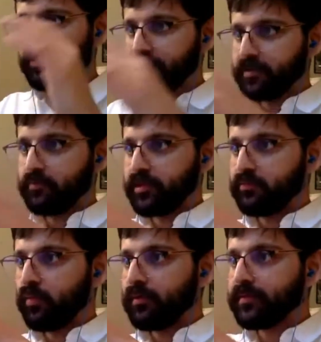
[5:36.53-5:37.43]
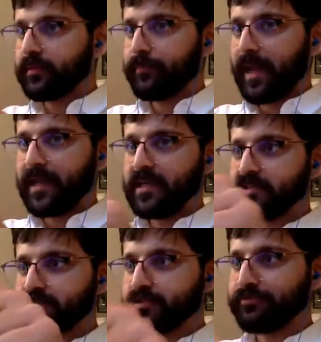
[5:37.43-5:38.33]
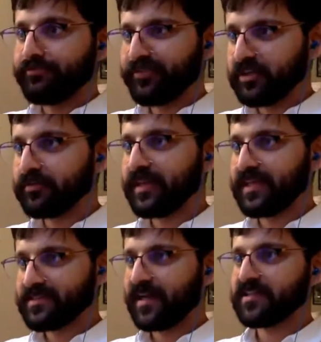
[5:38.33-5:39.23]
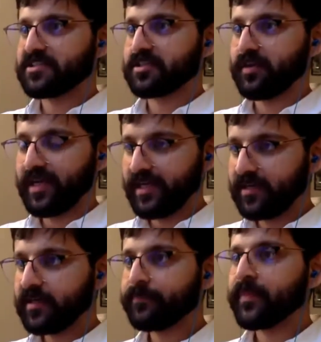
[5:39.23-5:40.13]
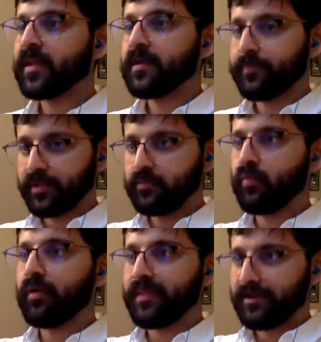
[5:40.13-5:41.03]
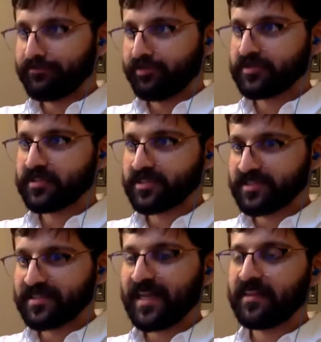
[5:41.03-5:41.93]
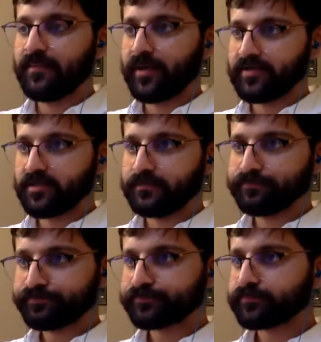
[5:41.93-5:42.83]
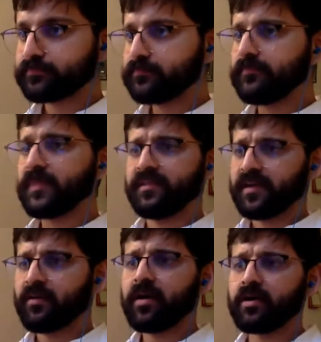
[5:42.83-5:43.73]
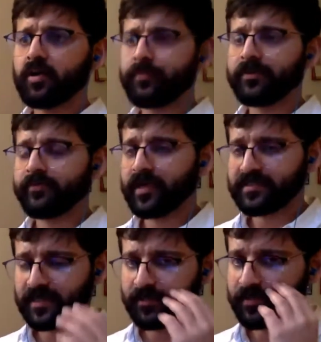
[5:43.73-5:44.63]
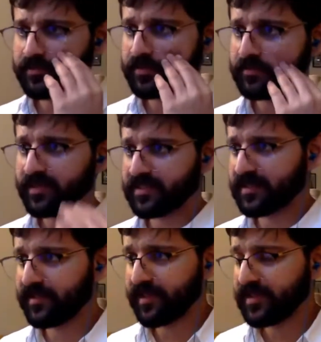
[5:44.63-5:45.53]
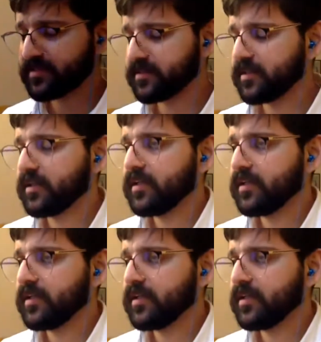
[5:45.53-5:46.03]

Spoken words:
you want the page to fill the entire screen, but you want that footer to stay at the bottom. There are a couple of ways that you can do things like this.